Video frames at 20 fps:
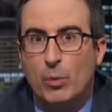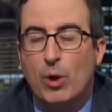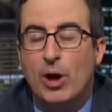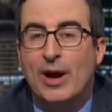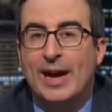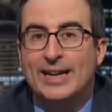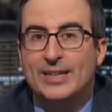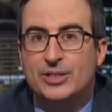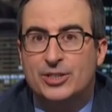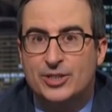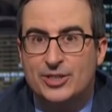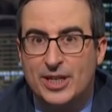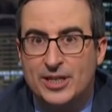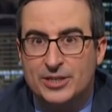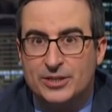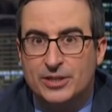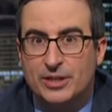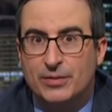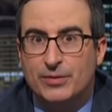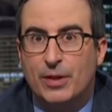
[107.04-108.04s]
were
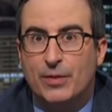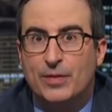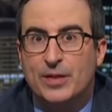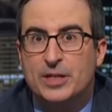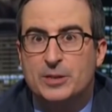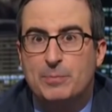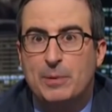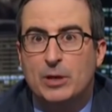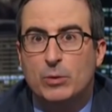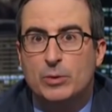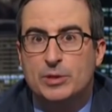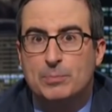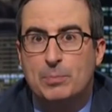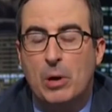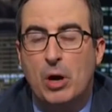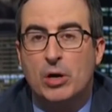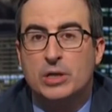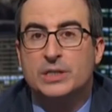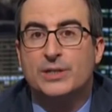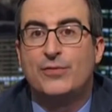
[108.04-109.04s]
insistent that this bill was
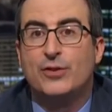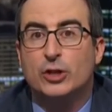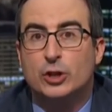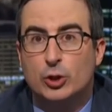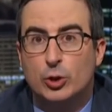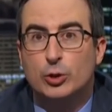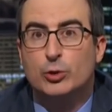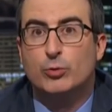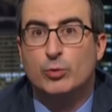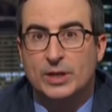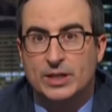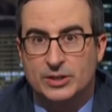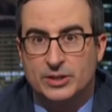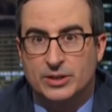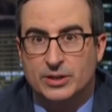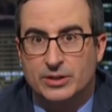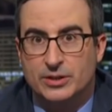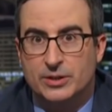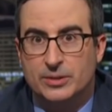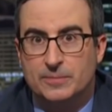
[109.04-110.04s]
passed for good
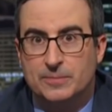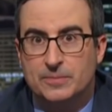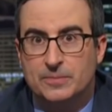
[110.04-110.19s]
reasons.